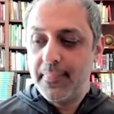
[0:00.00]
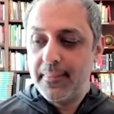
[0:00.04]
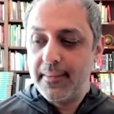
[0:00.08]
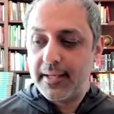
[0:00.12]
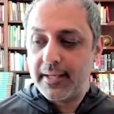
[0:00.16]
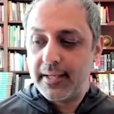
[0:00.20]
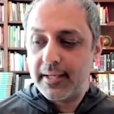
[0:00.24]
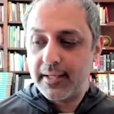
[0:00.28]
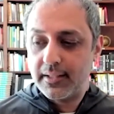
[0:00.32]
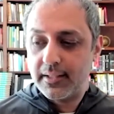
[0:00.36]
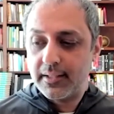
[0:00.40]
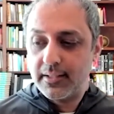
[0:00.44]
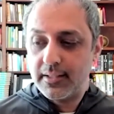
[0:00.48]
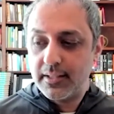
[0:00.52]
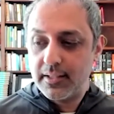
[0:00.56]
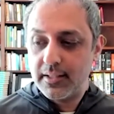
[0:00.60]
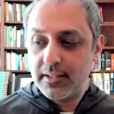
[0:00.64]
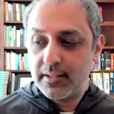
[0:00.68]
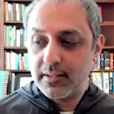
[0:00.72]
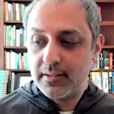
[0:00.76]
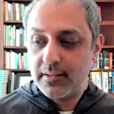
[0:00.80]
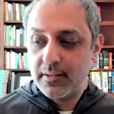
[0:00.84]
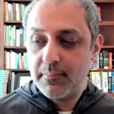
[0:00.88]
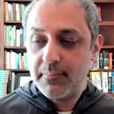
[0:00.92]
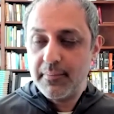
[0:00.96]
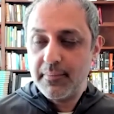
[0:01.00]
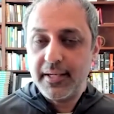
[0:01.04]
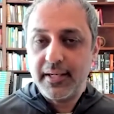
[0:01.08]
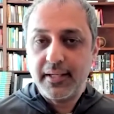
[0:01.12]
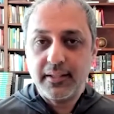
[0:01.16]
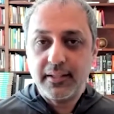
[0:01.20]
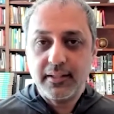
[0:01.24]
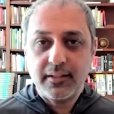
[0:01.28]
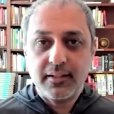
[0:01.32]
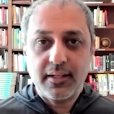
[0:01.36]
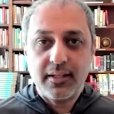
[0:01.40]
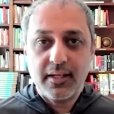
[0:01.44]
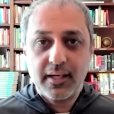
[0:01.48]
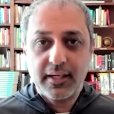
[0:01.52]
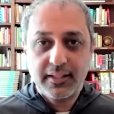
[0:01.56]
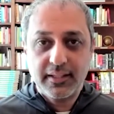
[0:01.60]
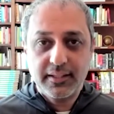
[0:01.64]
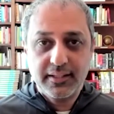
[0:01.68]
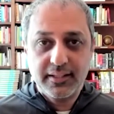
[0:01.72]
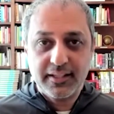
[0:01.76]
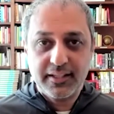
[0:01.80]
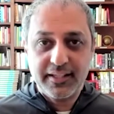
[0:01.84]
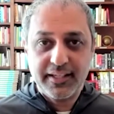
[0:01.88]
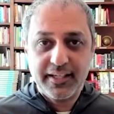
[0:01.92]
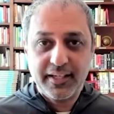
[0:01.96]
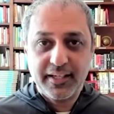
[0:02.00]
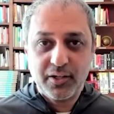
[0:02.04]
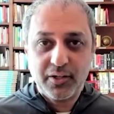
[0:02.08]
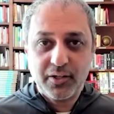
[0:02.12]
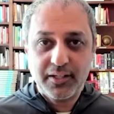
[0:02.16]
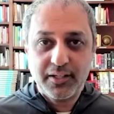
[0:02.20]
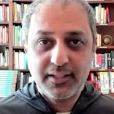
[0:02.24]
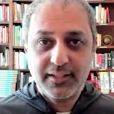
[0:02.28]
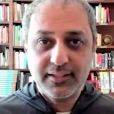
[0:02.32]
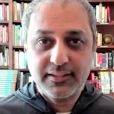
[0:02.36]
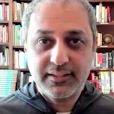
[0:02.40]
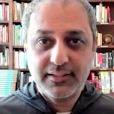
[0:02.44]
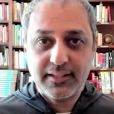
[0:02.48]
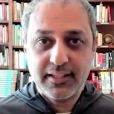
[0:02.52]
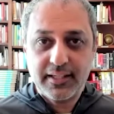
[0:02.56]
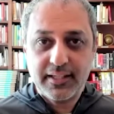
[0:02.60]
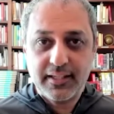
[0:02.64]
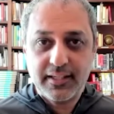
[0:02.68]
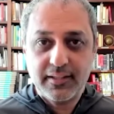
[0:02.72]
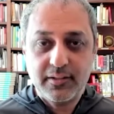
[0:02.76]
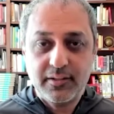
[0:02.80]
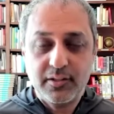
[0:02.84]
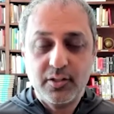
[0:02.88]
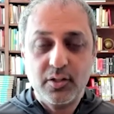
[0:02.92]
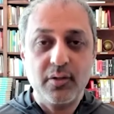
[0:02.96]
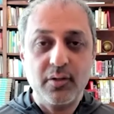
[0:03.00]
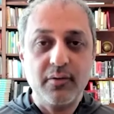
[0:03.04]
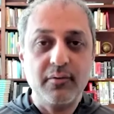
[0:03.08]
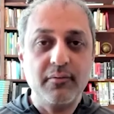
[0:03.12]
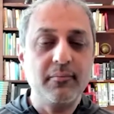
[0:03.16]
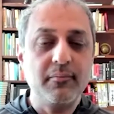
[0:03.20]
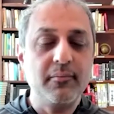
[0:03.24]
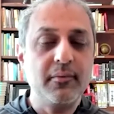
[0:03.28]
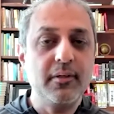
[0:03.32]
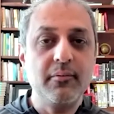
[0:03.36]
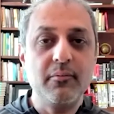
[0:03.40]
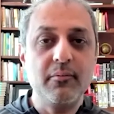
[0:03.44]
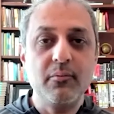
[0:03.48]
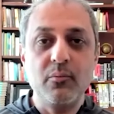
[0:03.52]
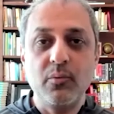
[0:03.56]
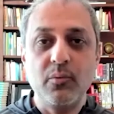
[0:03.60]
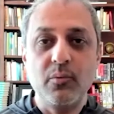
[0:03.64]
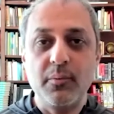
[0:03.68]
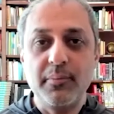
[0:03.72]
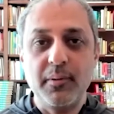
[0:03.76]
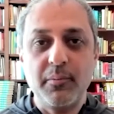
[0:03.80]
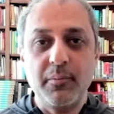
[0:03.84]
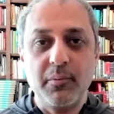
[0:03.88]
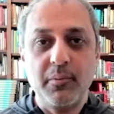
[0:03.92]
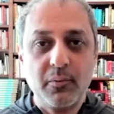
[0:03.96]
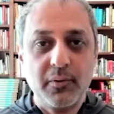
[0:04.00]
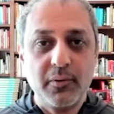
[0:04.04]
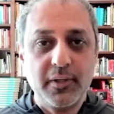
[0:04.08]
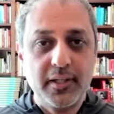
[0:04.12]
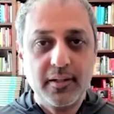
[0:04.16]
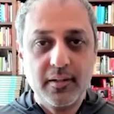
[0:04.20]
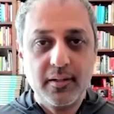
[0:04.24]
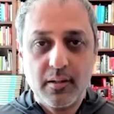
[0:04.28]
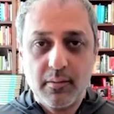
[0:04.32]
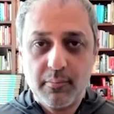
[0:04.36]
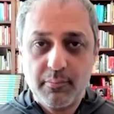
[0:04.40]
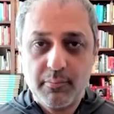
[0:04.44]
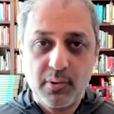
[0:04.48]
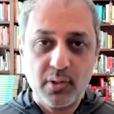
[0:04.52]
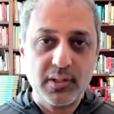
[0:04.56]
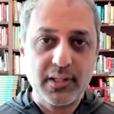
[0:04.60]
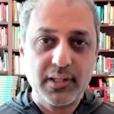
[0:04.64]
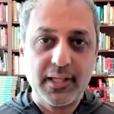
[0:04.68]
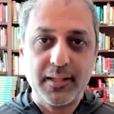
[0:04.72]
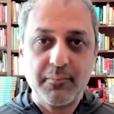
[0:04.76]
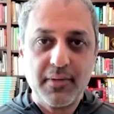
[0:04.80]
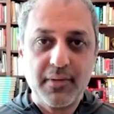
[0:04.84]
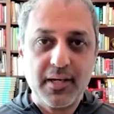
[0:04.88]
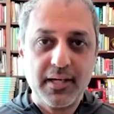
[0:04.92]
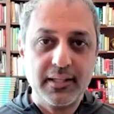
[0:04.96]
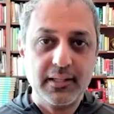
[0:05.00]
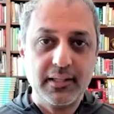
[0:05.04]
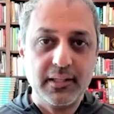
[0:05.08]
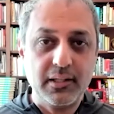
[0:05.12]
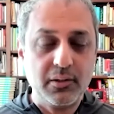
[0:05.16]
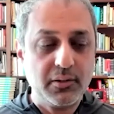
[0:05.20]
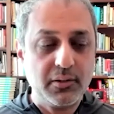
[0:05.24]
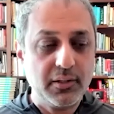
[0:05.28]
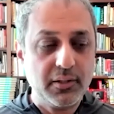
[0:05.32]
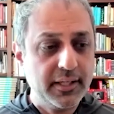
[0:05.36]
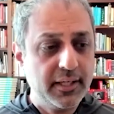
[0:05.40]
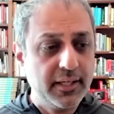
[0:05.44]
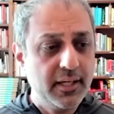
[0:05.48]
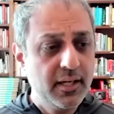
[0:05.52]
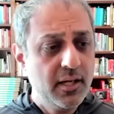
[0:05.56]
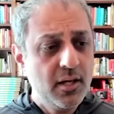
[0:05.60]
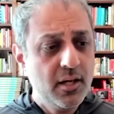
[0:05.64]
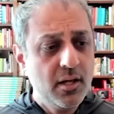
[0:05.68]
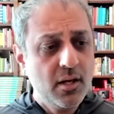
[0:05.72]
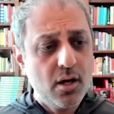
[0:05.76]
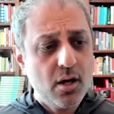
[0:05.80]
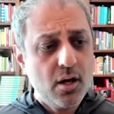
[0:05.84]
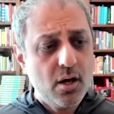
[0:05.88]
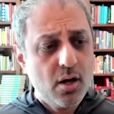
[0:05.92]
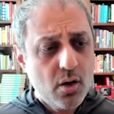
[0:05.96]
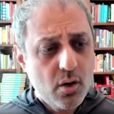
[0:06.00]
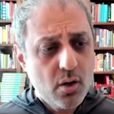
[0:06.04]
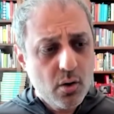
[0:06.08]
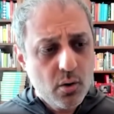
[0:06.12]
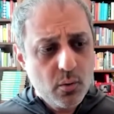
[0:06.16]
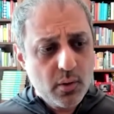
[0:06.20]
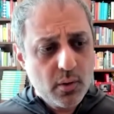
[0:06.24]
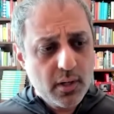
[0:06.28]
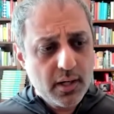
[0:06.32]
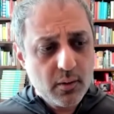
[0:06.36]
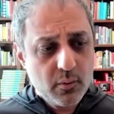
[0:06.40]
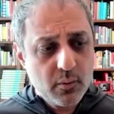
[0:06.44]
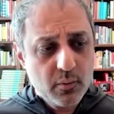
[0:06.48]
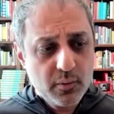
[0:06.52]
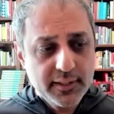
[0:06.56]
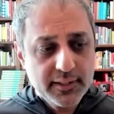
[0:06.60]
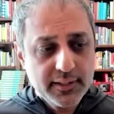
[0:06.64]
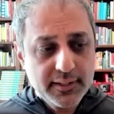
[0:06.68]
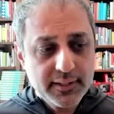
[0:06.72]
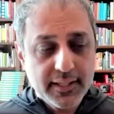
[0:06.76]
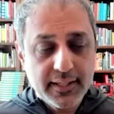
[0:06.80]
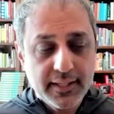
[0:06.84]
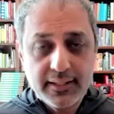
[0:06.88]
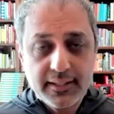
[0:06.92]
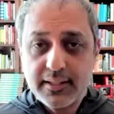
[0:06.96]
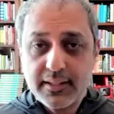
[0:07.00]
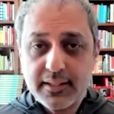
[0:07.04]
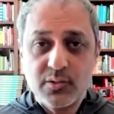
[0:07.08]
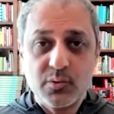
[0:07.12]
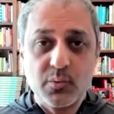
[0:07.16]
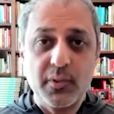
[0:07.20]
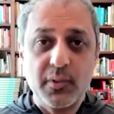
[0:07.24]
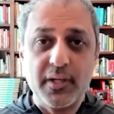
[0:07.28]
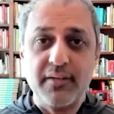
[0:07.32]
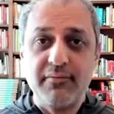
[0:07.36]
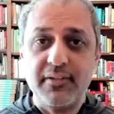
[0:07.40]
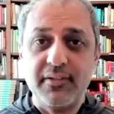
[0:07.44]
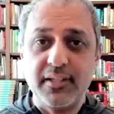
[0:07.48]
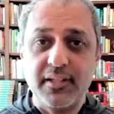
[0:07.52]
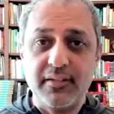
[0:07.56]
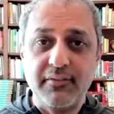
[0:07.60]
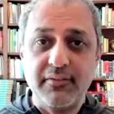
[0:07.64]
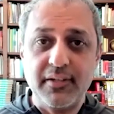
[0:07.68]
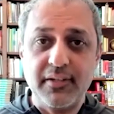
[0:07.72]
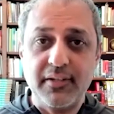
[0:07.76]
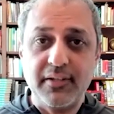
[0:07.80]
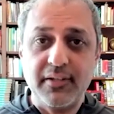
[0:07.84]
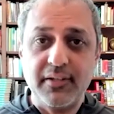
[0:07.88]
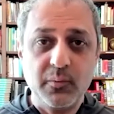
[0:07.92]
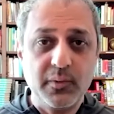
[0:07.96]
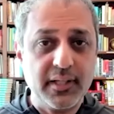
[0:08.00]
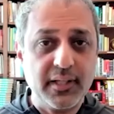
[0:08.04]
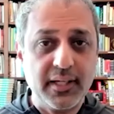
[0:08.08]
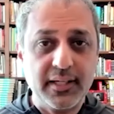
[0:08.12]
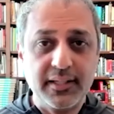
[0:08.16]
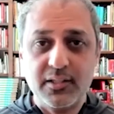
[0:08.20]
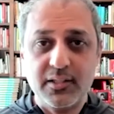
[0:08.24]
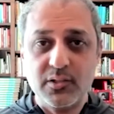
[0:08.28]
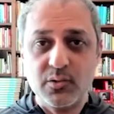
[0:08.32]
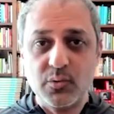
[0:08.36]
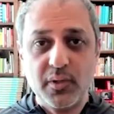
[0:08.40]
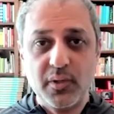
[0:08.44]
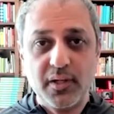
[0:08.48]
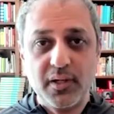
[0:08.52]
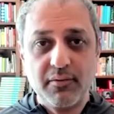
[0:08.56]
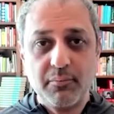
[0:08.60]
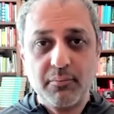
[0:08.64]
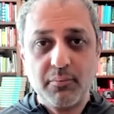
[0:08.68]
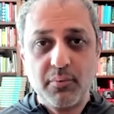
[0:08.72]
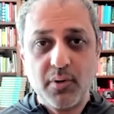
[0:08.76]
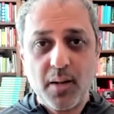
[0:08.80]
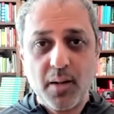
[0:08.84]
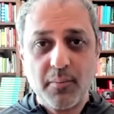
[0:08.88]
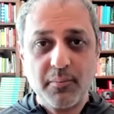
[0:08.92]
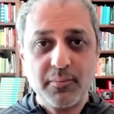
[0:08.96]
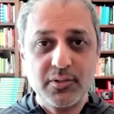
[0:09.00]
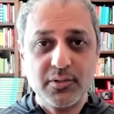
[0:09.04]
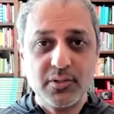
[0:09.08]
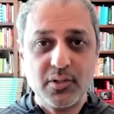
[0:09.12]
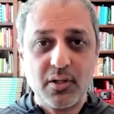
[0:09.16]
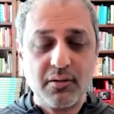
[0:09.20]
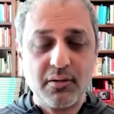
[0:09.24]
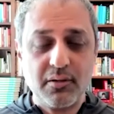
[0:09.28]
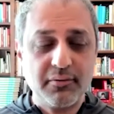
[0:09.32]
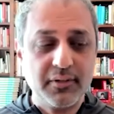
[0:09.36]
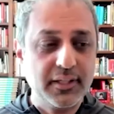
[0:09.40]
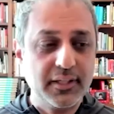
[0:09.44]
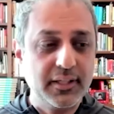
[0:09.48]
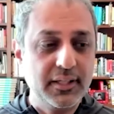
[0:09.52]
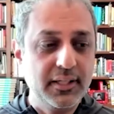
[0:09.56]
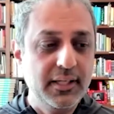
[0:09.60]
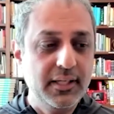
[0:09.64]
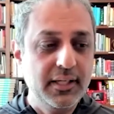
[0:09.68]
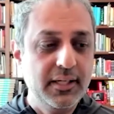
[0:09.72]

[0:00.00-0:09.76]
And the main idea here is that, when people read a book like mine, they're like, oh, we like this way of innovating. We like this way of problem solving.